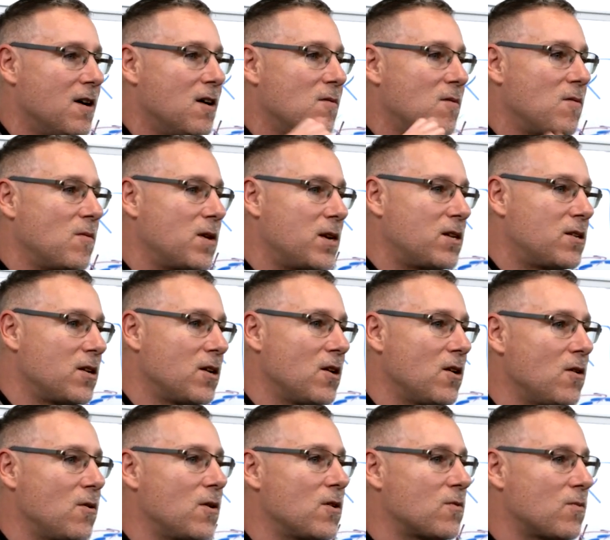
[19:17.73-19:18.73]
What we
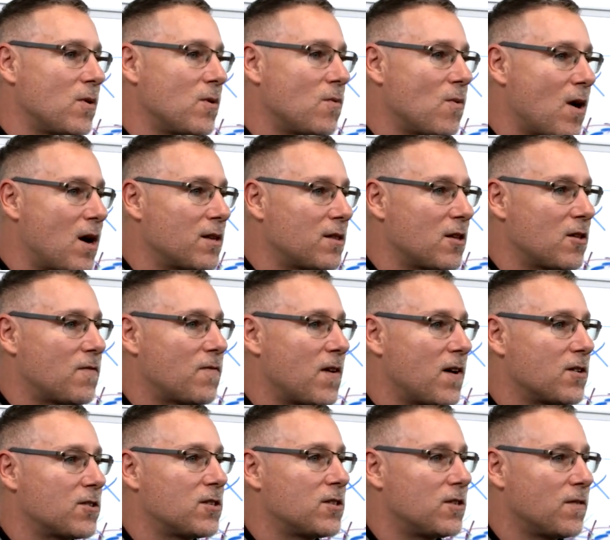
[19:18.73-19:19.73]
do is we want this
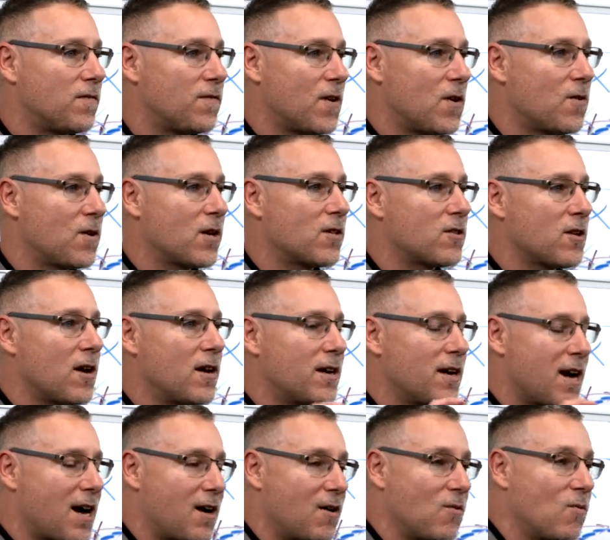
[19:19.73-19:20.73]
function to focus on
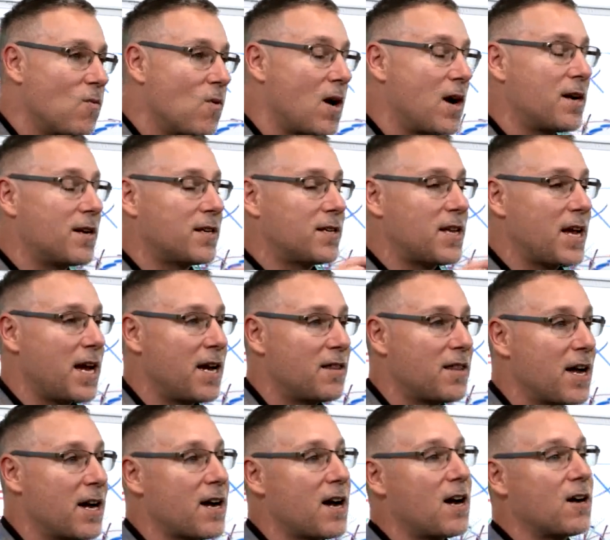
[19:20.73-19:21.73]
not what
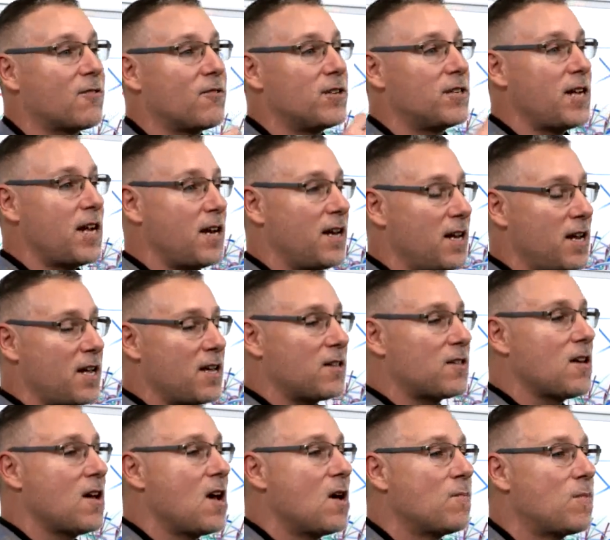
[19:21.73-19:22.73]
that concrete data is,
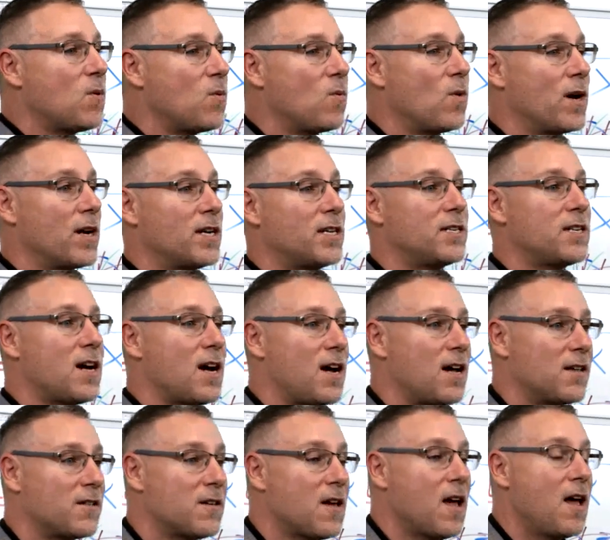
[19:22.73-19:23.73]
but what it
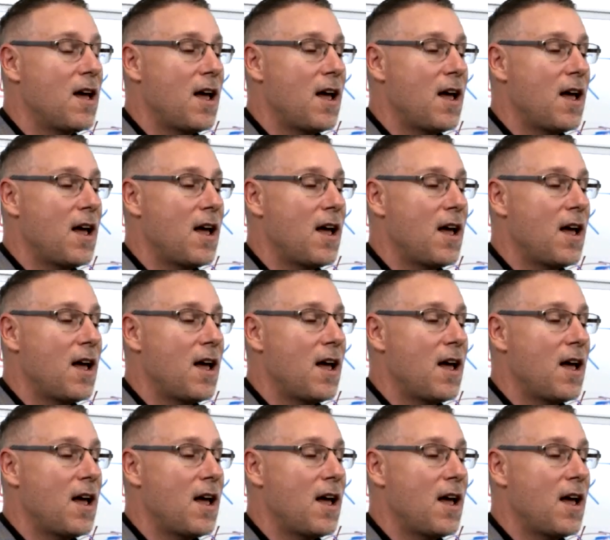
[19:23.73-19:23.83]
does.